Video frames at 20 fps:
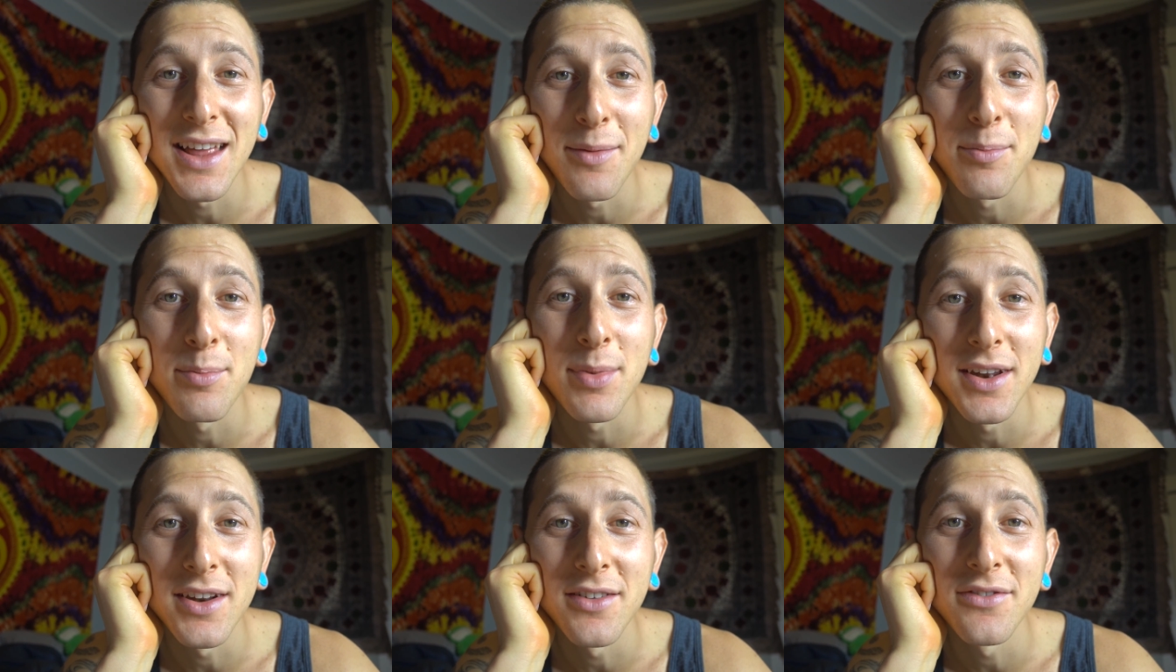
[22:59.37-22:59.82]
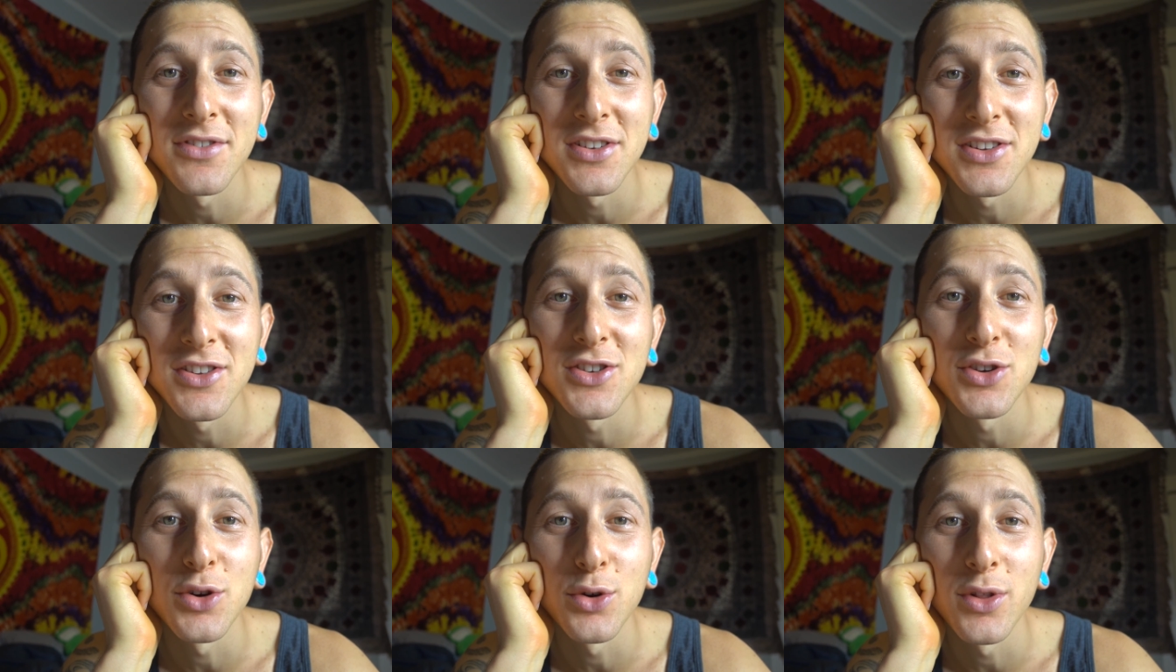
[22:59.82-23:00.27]
that
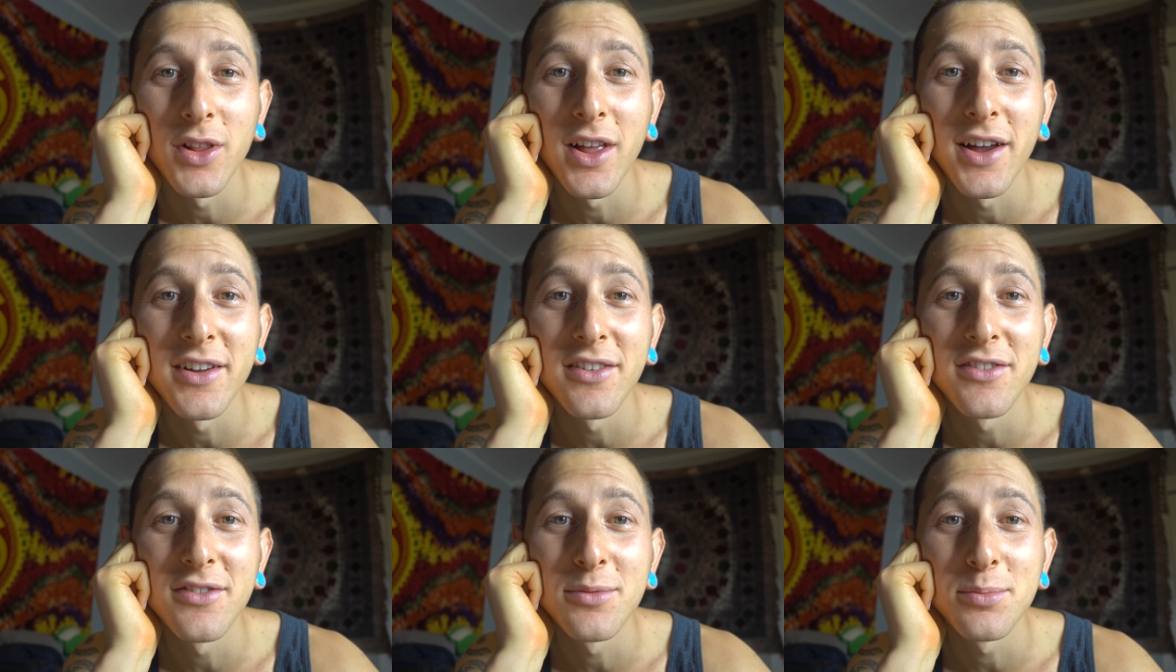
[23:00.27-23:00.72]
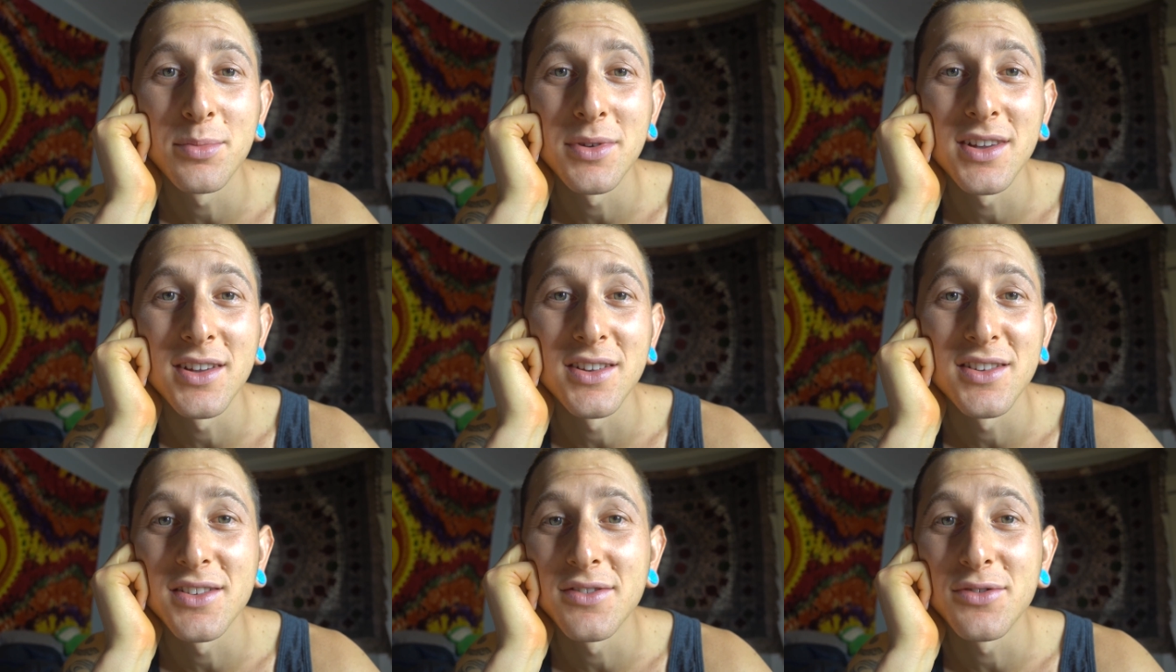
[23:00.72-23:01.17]
benefits your life,
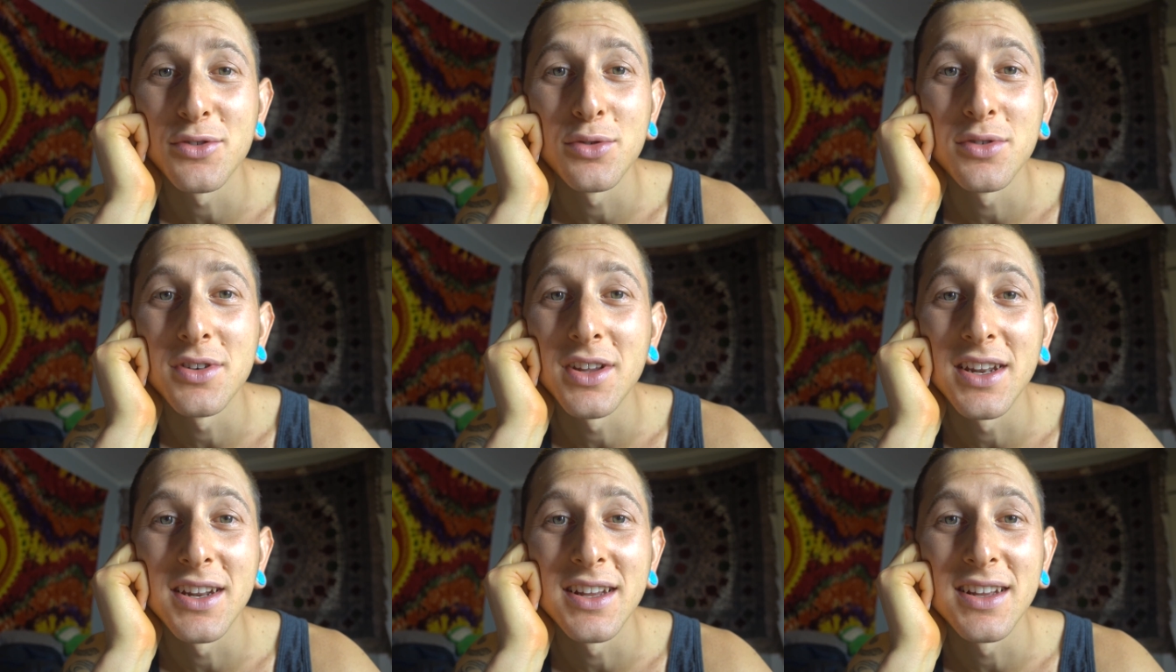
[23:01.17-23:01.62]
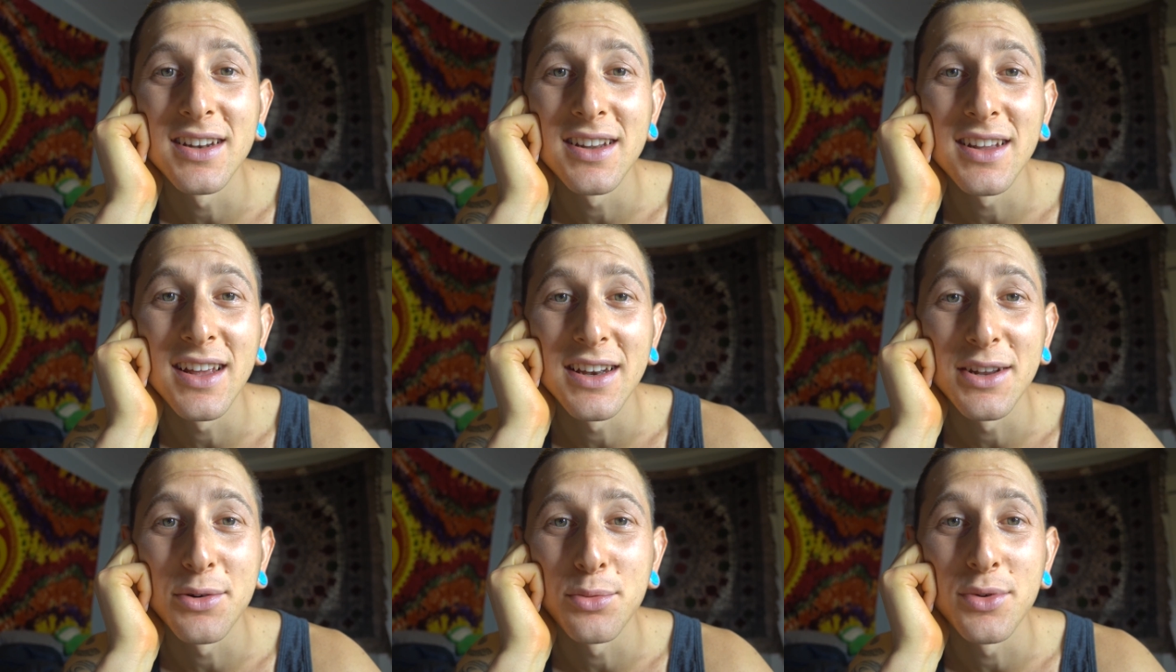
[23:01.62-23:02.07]
because if you didn't
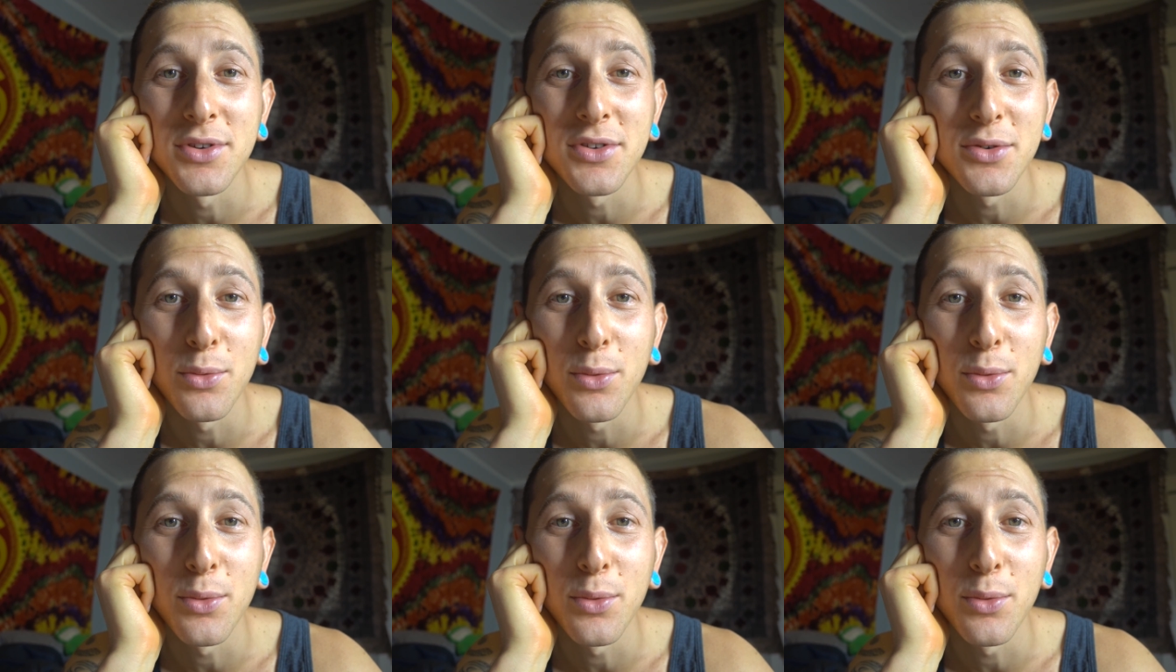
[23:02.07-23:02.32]
and it was